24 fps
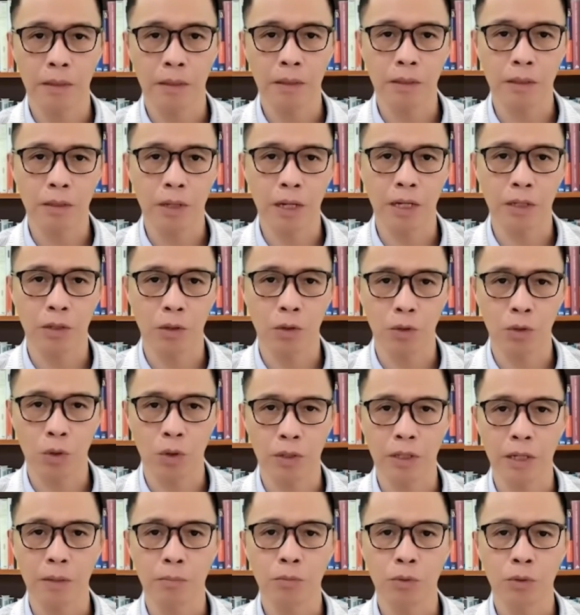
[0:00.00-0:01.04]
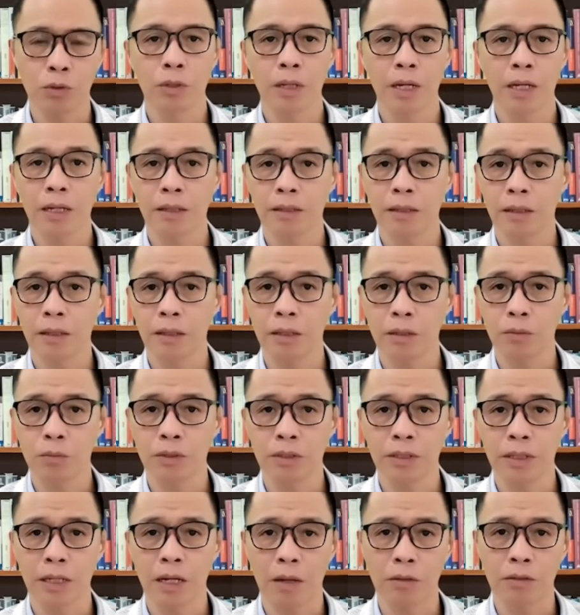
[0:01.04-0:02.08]
Later, on April 9th, it
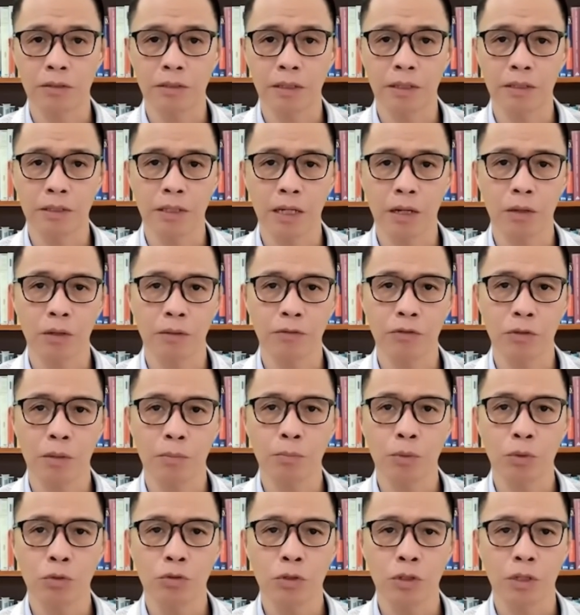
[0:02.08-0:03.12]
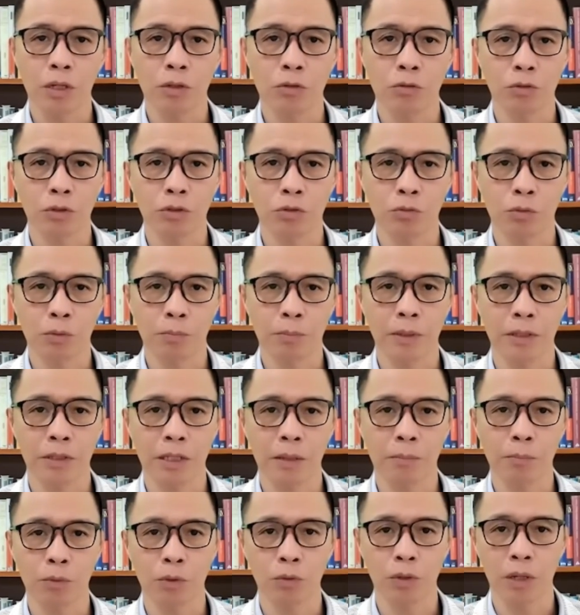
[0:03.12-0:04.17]
was announced that tariffs on most countries would be
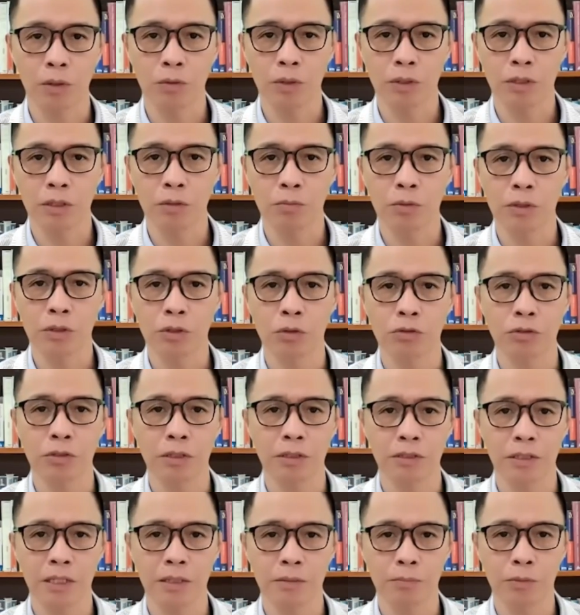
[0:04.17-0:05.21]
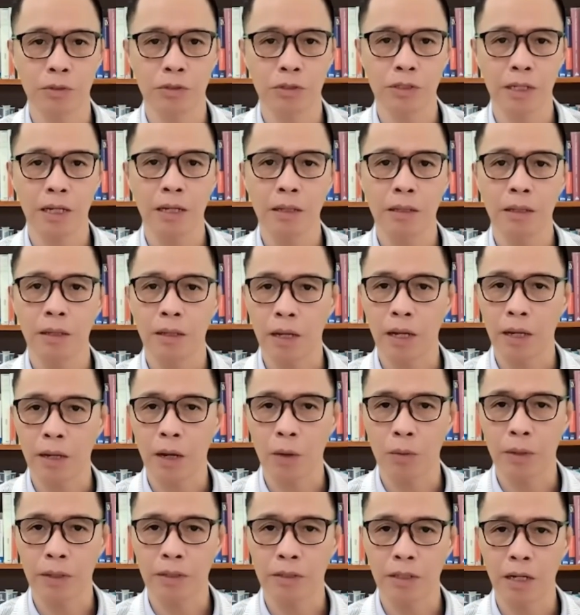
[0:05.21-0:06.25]
temporarily reduced to 10%,
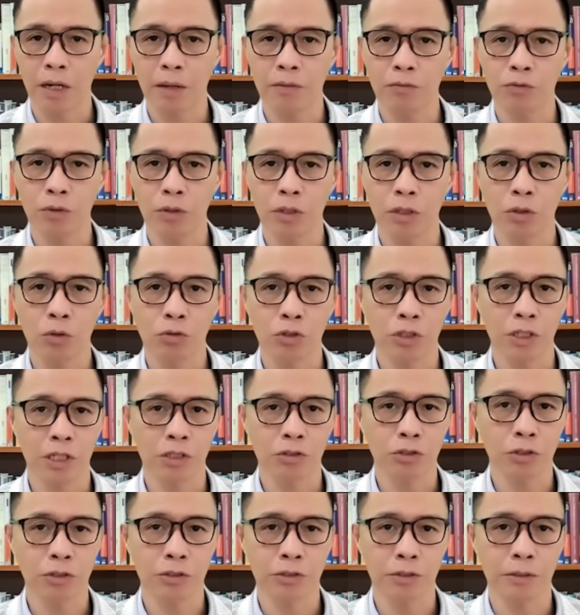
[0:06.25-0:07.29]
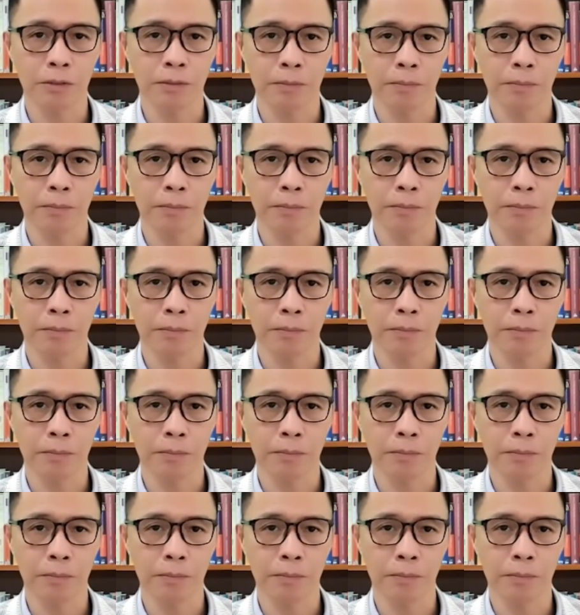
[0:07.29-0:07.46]
allowing time for negotiations.